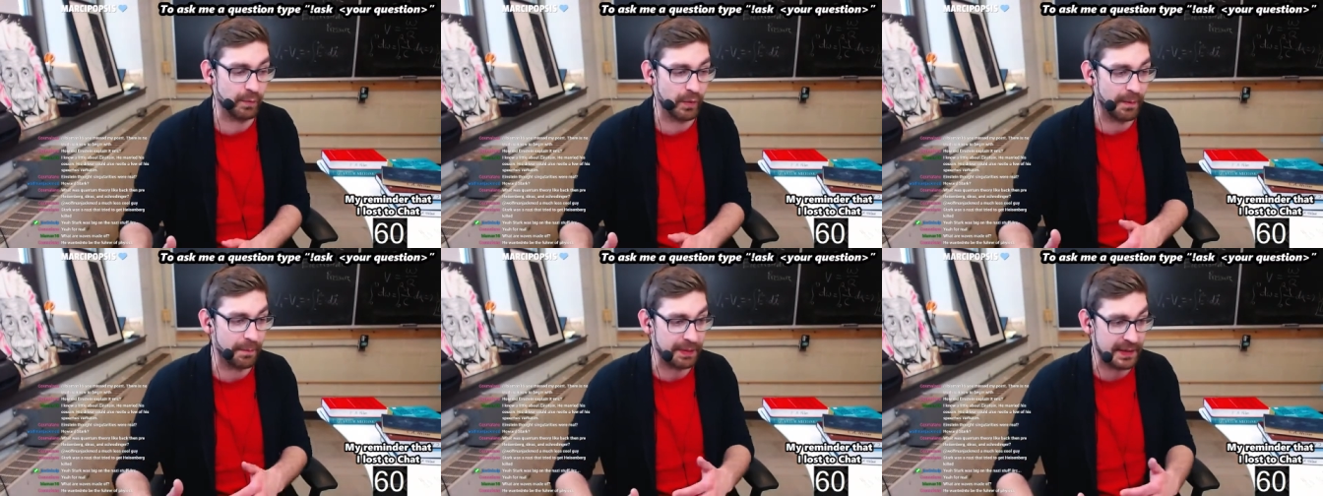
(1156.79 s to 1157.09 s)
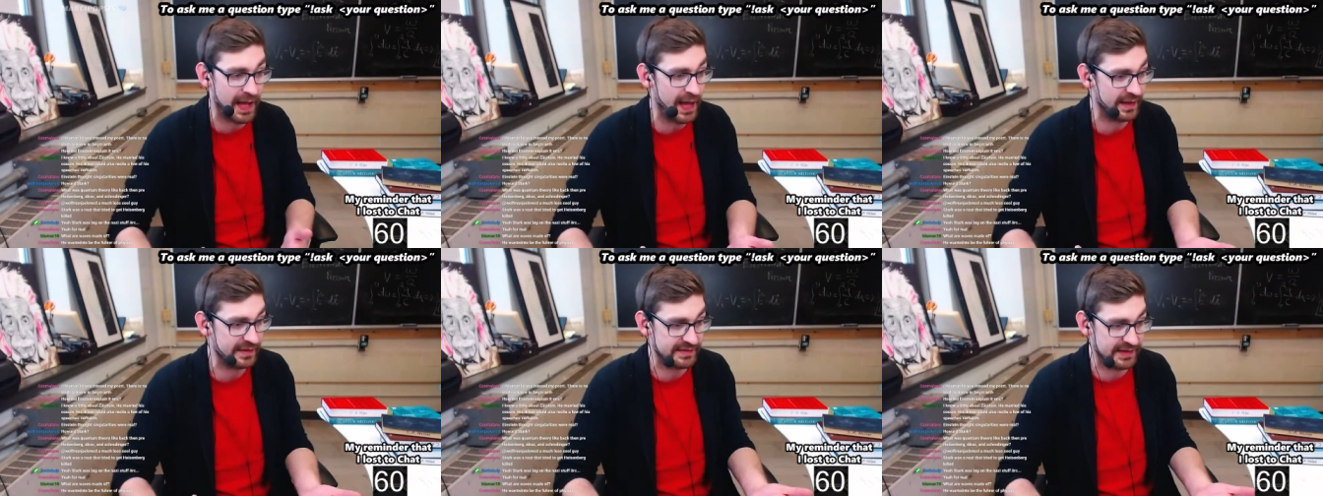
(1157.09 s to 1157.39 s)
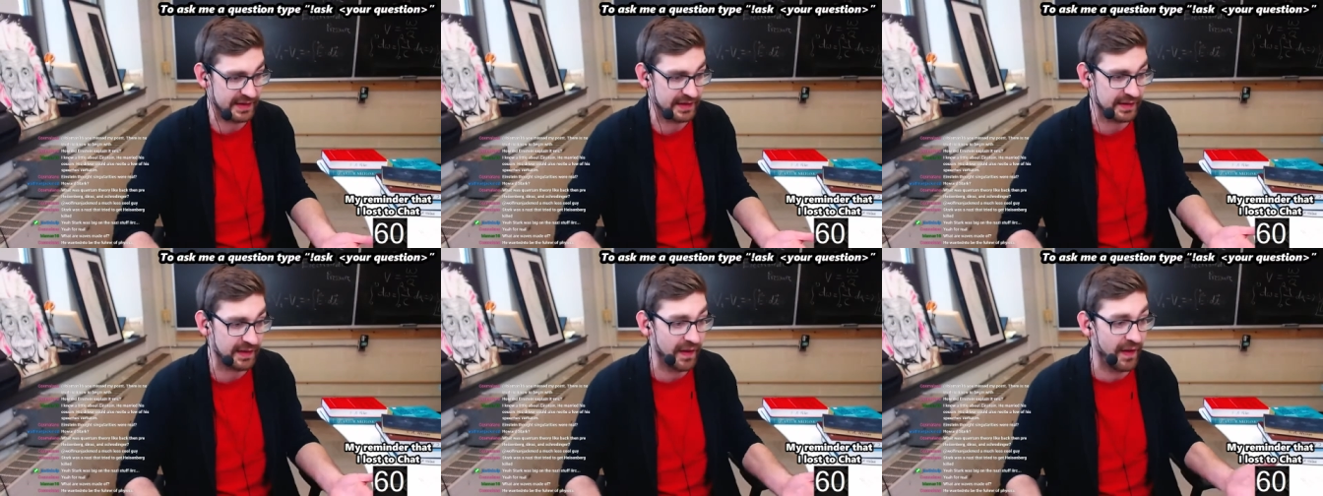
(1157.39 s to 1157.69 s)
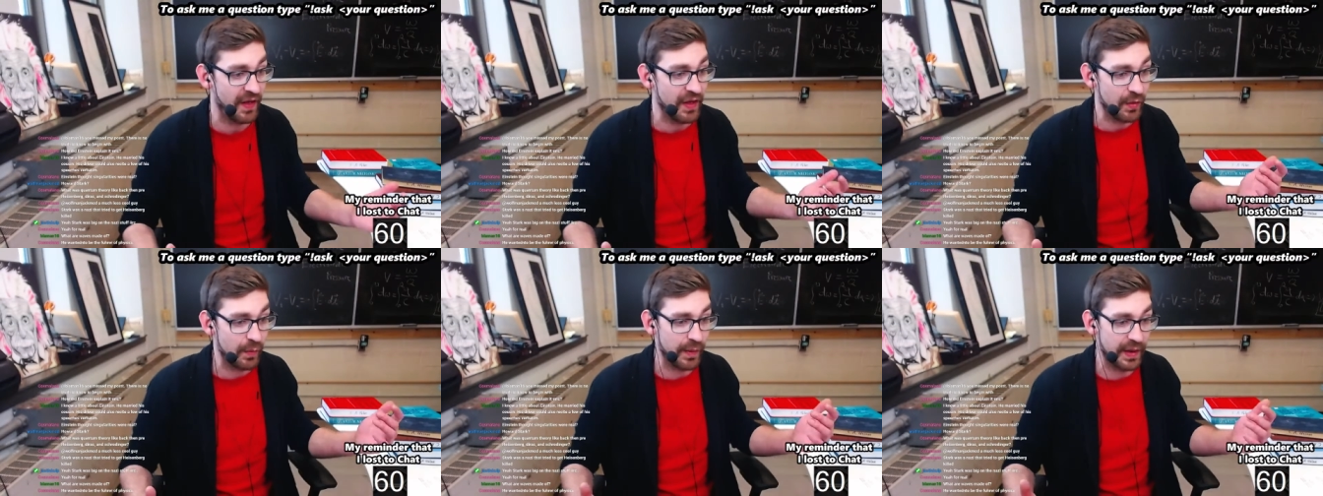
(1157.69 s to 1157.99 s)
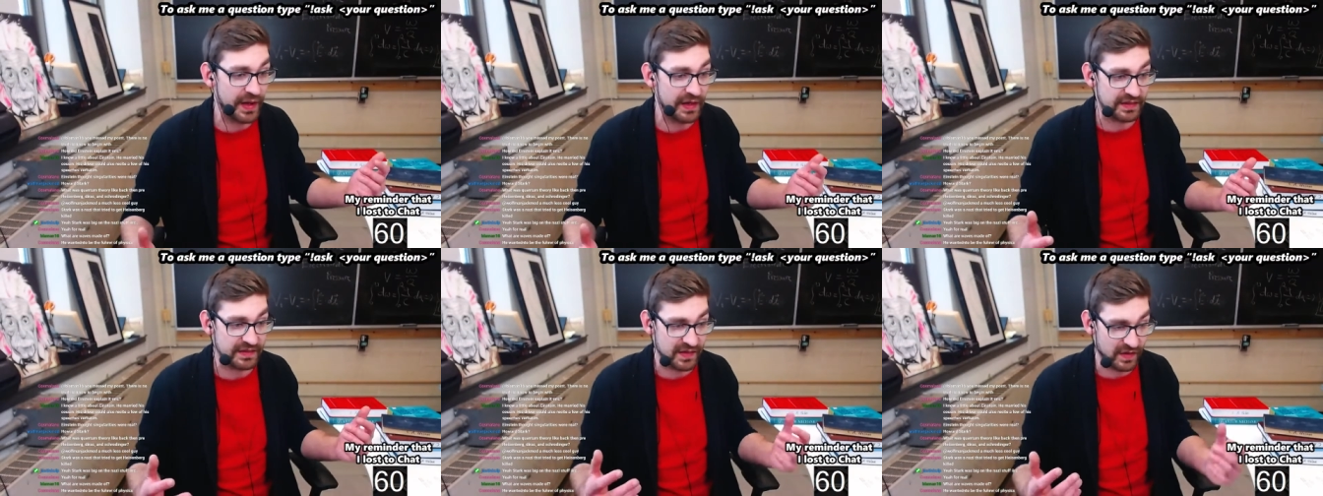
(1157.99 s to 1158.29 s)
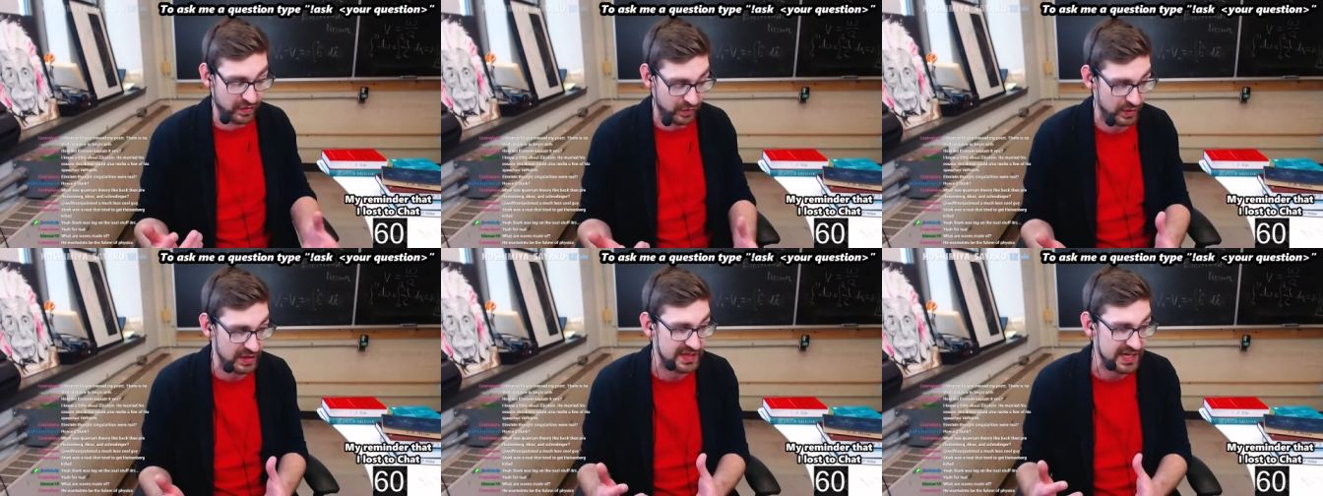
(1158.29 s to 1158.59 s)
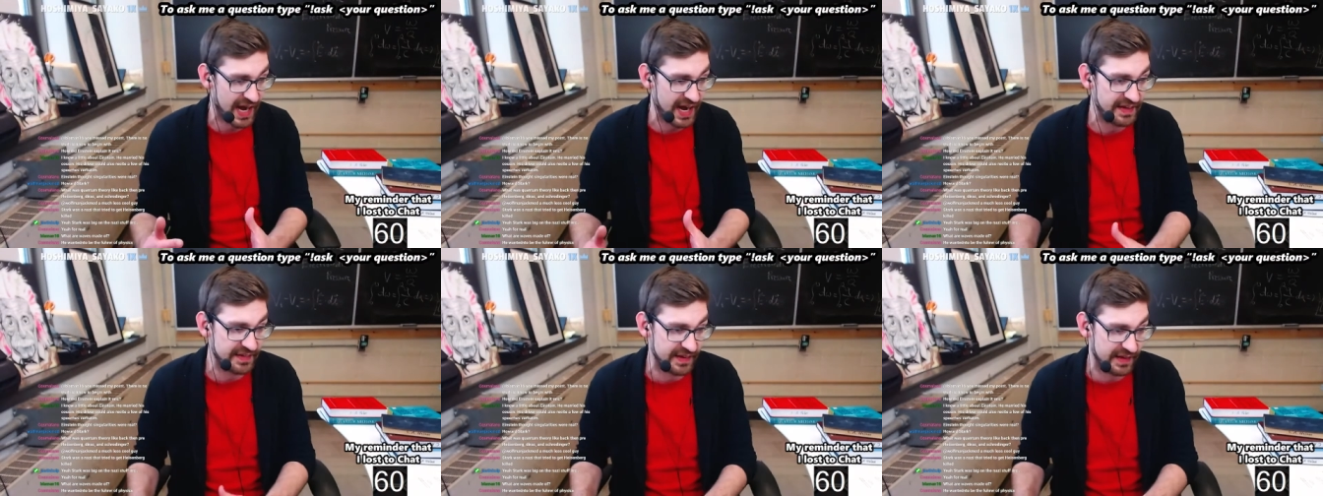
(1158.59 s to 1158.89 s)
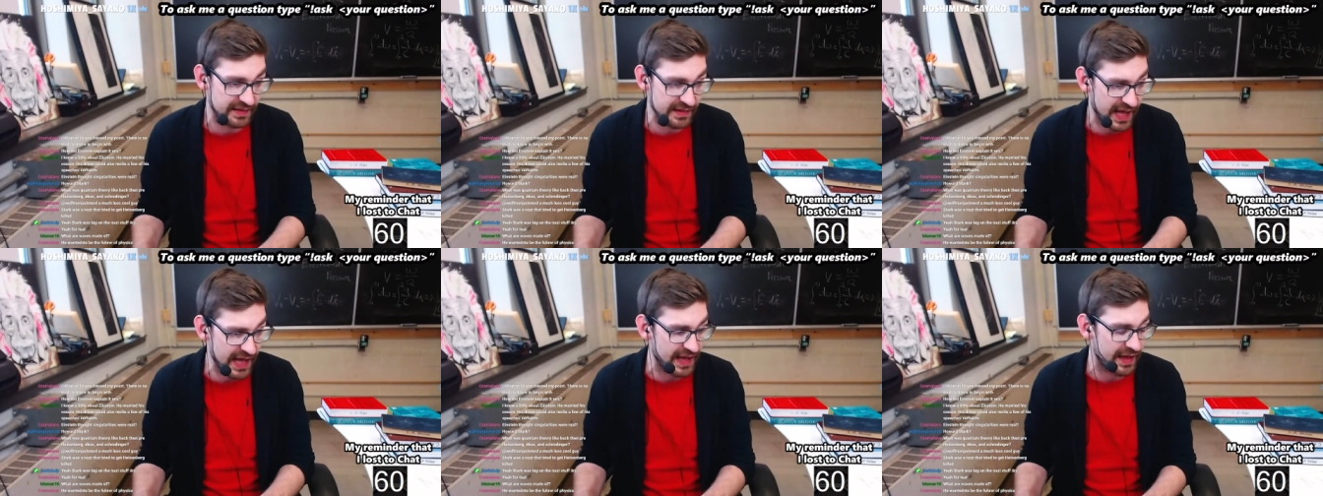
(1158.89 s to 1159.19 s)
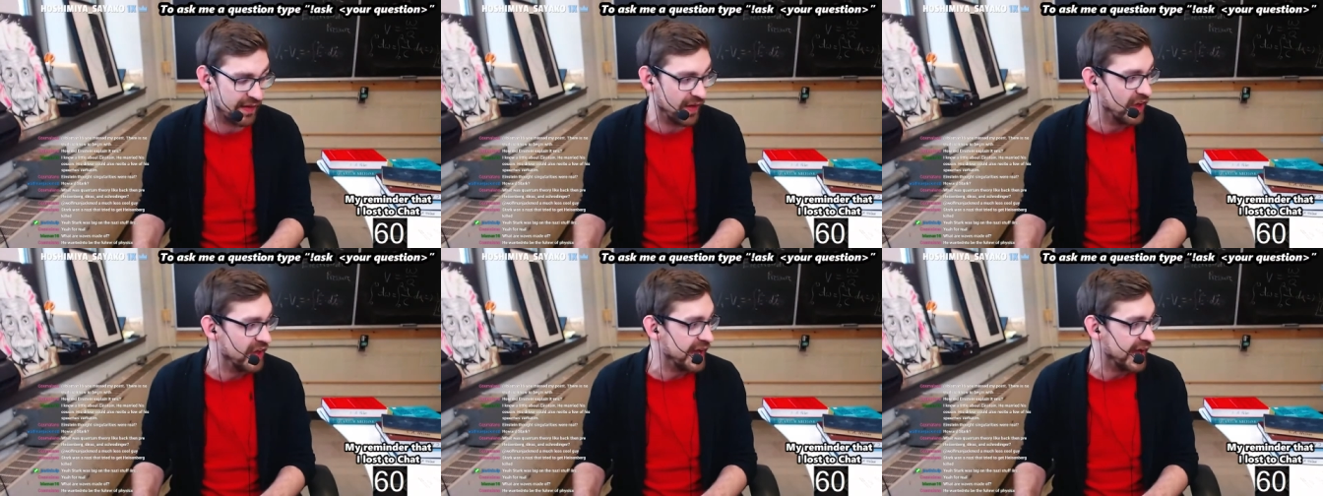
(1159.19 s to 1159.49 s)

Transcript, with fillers: what Planck did with discretizing light.